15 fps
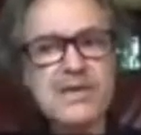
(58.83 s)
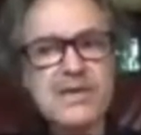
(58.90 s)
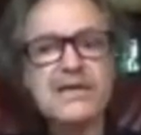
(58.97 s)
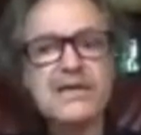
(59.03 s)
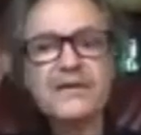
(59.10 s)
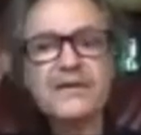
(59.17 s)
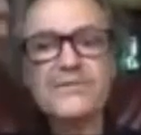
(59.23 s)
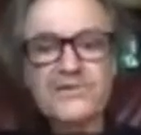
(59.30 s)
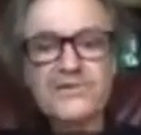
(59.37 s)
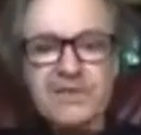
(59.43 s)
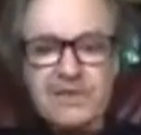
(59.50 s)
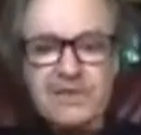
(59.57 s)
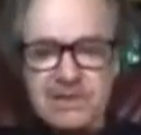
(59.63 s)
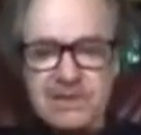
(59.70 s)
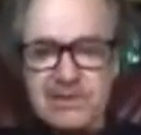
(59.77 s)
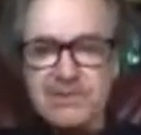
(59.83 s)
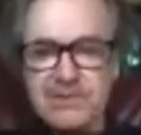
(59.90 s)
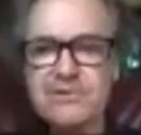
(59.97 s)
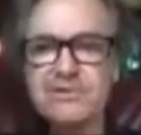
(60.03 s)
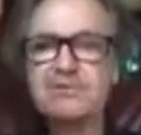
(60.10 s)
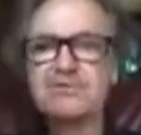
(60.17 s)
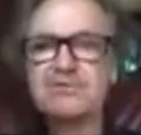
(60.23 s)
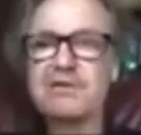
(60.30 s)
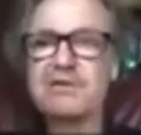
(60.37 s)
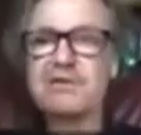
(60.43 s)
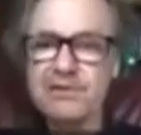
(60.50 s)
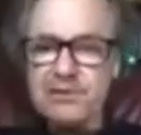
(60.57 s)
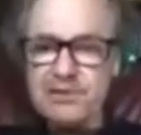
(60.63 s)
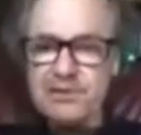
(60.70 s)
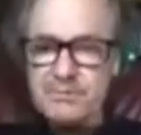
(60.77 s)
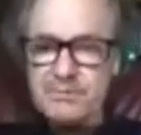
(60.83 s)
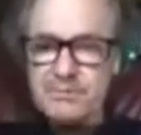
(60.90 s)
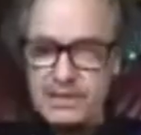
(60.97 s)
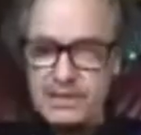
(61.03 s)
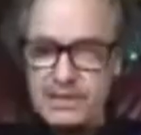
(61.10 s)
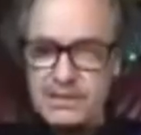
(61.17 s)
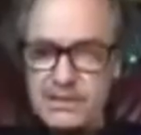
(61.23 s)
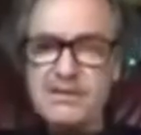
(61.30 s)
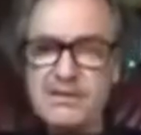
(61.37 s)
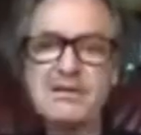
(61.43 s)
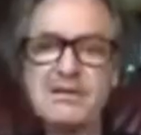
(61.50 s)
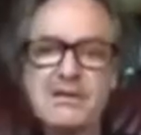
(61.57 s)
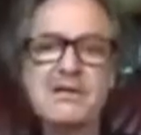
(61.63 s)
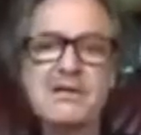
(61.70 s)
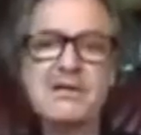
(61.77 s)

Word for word: would have the same distant relationship here